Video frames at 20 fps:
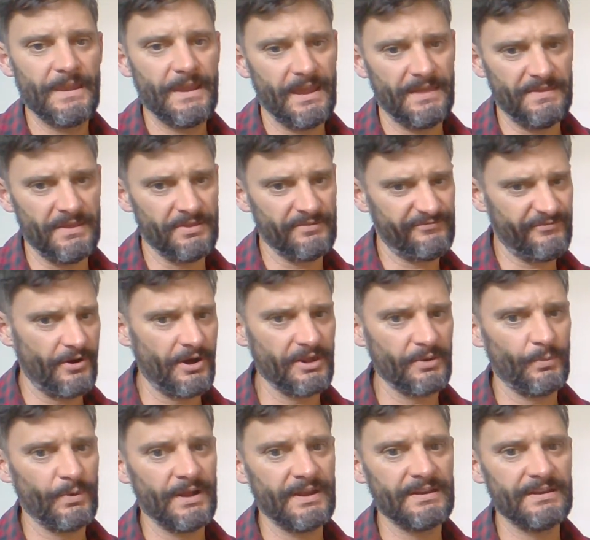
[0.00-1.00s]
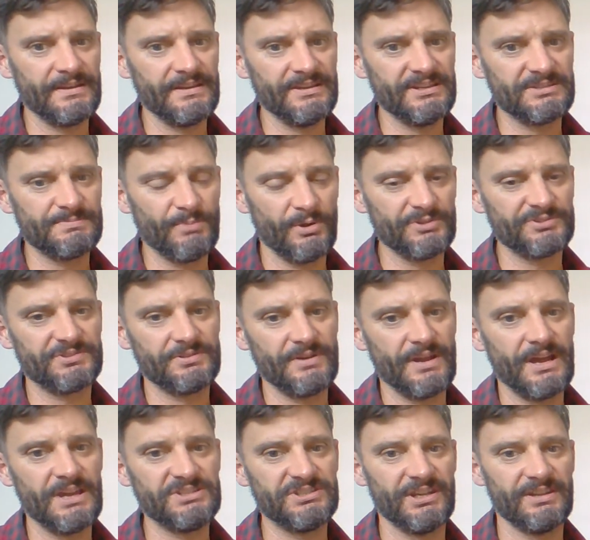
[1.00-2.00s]
And then the final one is Monsoon
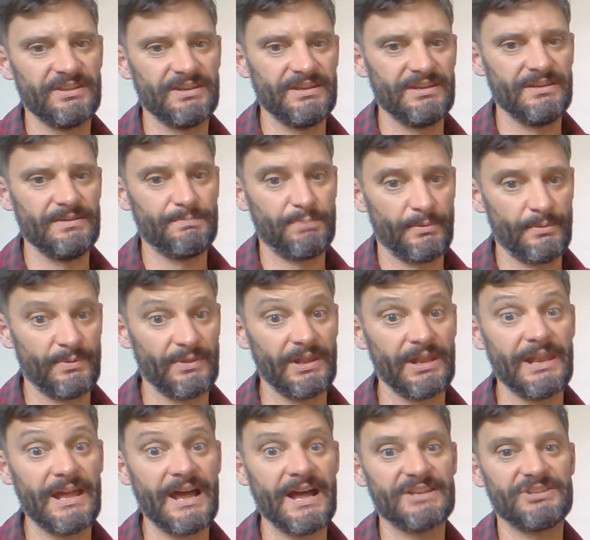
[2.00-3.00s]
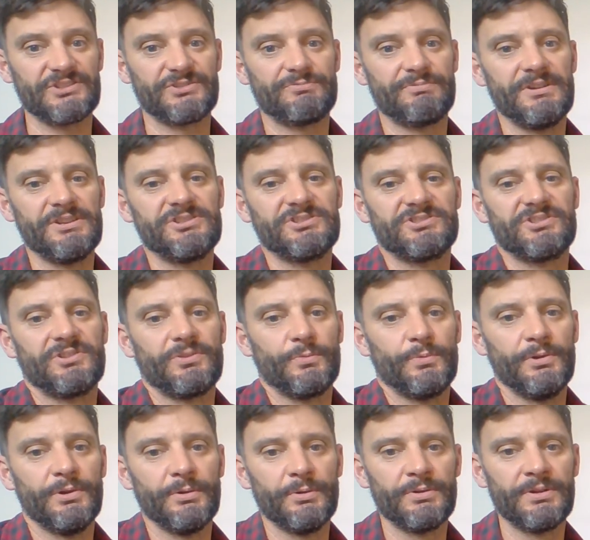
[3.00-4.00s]
Asia, probably one of the largest regions in the
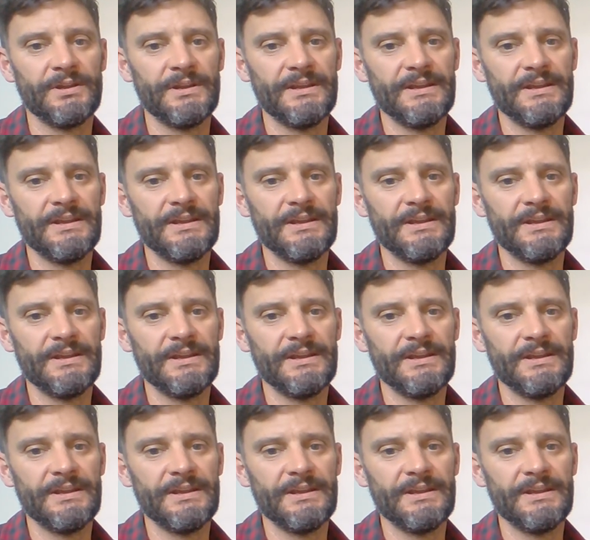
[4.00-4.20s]
world.